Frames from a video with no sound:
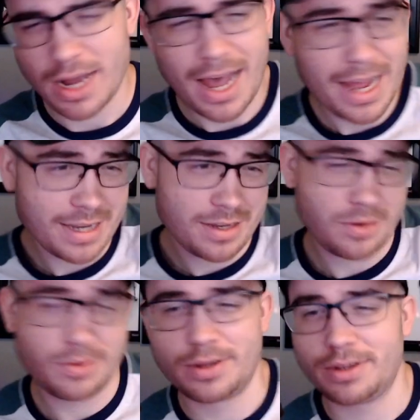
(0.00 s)

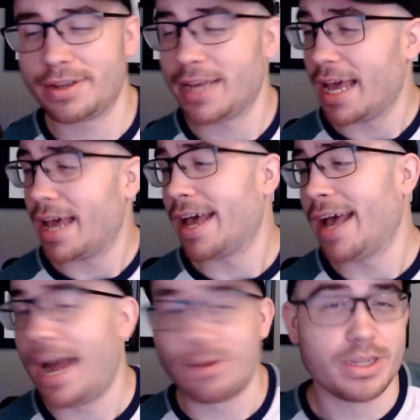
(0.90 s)

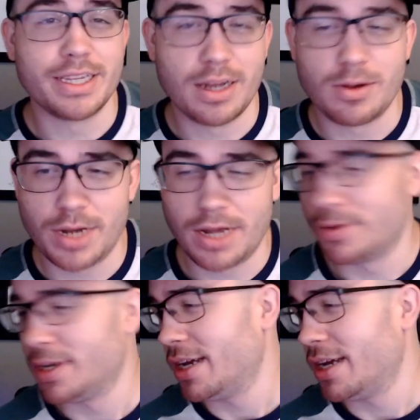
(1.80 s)
I really don't know.